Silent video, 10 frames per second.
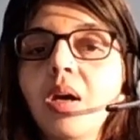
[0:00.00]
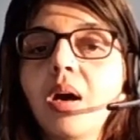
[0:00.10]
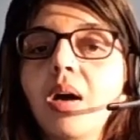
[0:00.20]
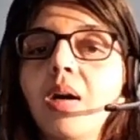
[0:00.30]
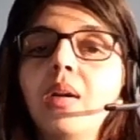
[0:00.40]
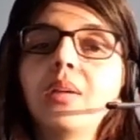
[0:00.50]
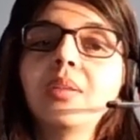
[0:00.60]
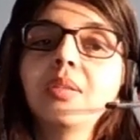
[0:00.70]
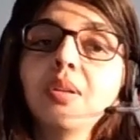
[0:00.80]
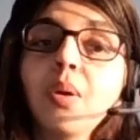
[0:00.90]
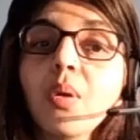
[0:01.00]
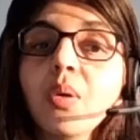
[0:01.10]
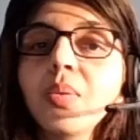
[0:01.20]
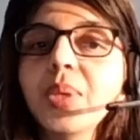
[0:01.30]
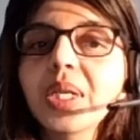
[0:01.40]

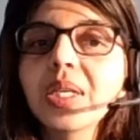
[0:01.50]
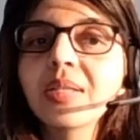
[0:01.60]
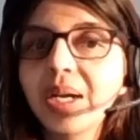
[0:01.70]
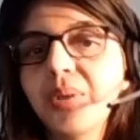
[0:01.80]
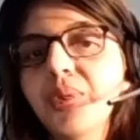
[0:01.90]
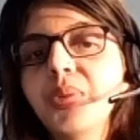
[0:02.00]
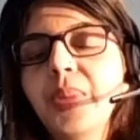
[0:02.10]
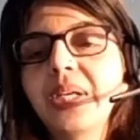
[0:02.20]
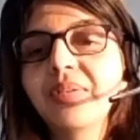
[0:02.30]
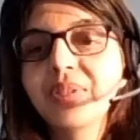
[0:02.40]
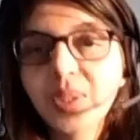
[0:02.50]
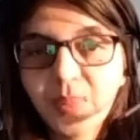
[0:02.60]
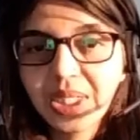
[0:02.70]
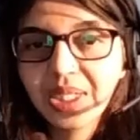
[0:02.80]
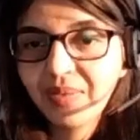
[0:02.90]
No, because retrospective is the
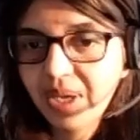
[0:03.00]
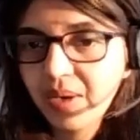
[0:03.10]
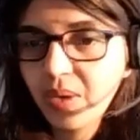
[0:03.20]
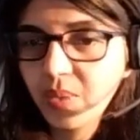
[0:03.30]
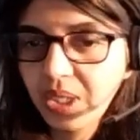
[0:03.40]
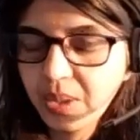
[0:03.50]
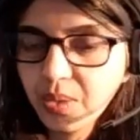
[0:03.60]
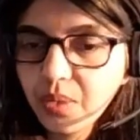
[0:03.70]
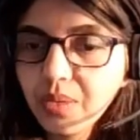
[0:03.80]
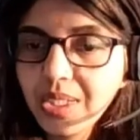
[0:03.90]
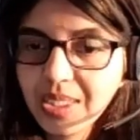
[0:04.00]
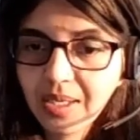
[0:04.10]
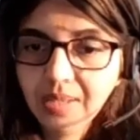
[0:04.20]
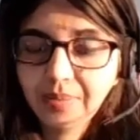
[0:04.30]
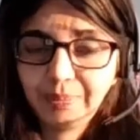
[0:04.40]
meeting where you need to
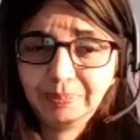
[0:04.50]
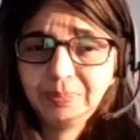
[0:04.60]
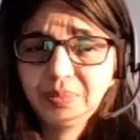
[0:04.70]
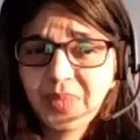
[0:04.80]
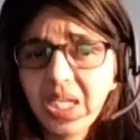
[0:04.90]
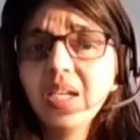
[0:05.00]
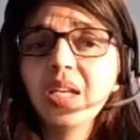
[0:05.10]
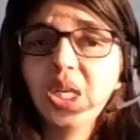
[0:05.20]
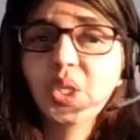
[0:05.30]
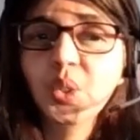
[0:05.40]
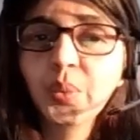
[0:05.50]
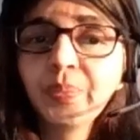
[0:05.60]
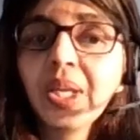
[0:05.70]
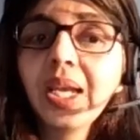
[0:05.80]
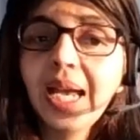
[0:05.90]
discuss the issue.
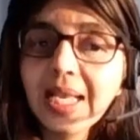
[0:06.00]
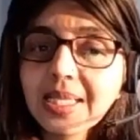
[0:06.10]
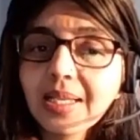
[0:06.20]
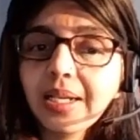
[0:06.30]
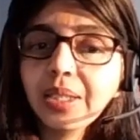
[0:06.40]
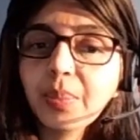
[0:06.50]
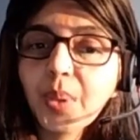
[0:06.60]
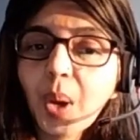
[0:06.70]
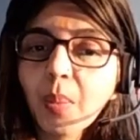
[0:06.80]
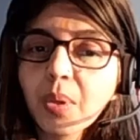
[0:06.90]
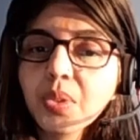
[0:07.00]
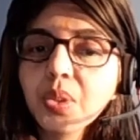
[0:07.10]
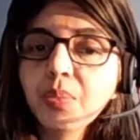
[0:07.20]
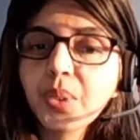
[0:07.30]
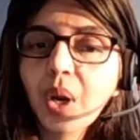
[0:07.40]
Escalate the problem to
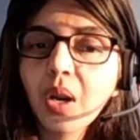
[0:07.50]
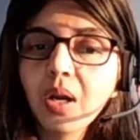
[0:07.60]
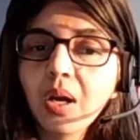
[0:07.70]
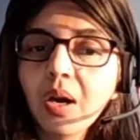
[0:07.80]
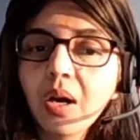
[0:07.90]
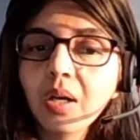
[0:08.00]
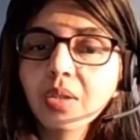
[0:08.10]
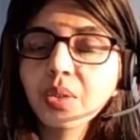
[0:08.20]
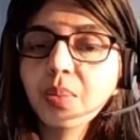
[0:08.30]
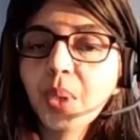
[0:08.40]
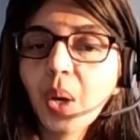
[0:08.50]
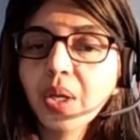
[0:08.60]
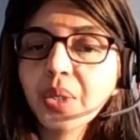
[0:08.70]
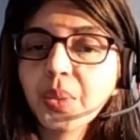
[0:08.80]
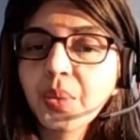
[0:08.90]
the
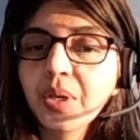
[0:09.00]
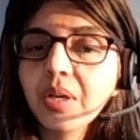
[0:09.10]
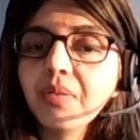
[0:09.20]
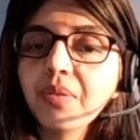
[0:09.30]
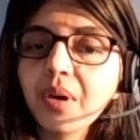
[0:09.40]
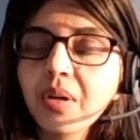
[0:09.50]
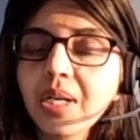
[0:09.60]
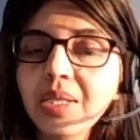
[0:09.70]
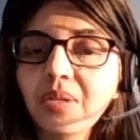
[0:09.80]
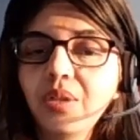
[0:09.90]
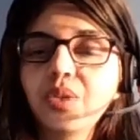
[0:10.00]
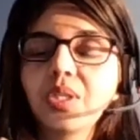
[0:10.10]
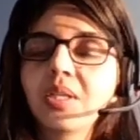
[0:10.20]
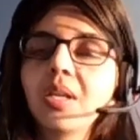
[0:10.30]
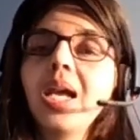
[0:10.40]
product owner for resolution.